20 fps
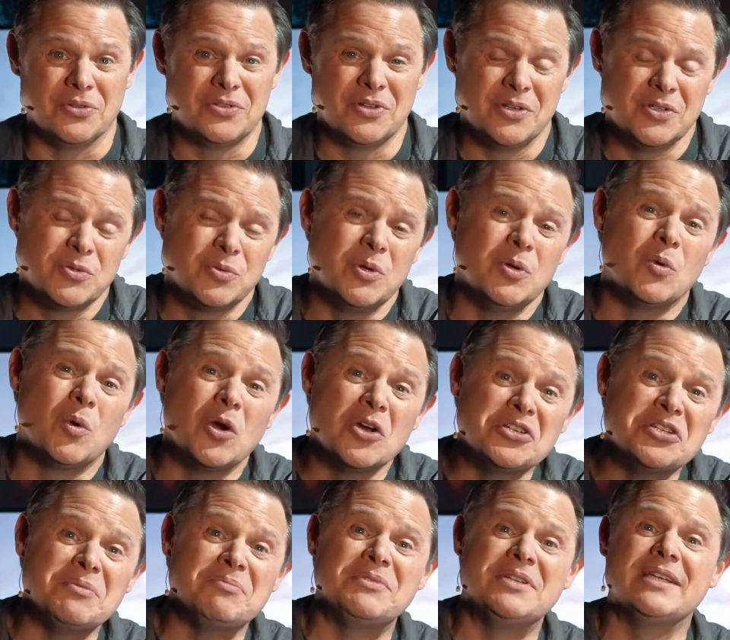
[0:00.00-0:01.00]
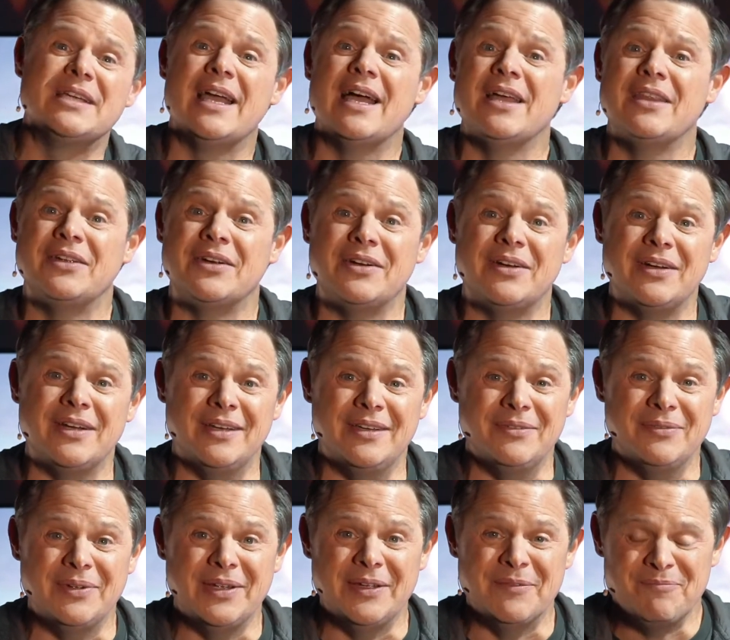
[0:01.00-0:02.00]
So as we worship together
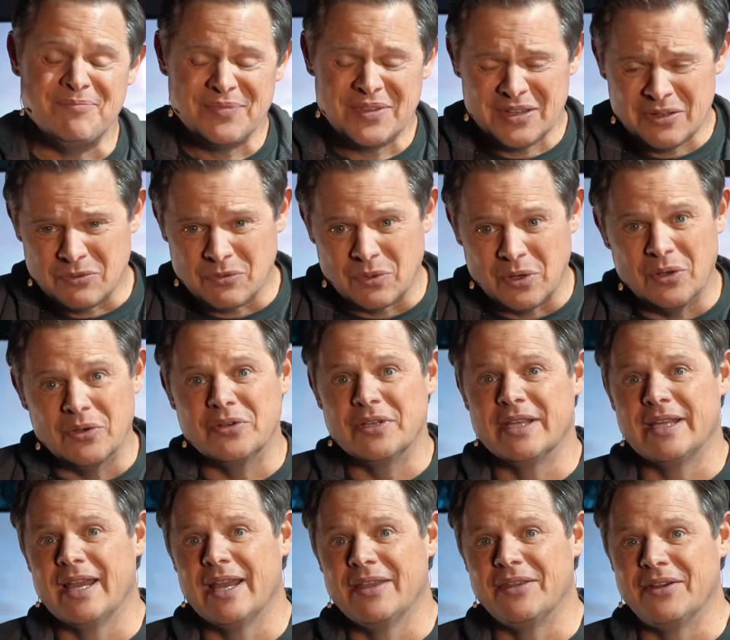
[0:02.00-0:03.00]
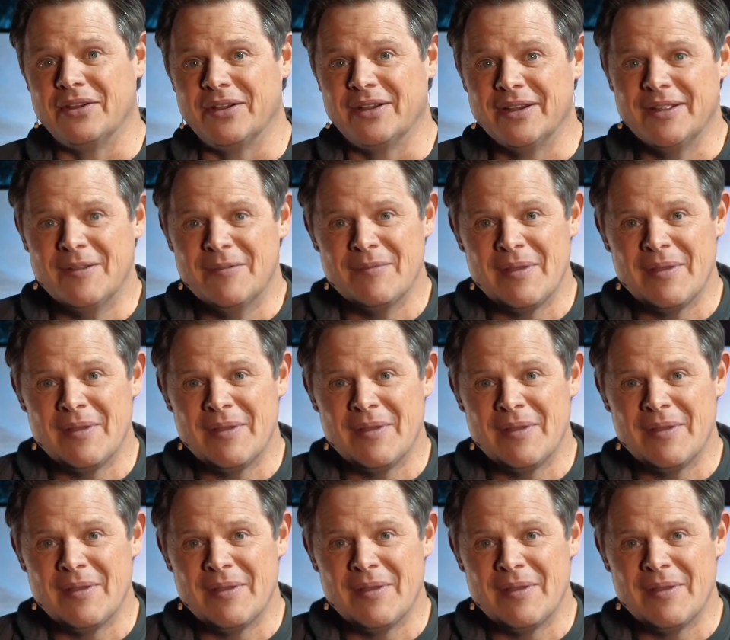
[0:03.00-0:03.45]
and we grow together,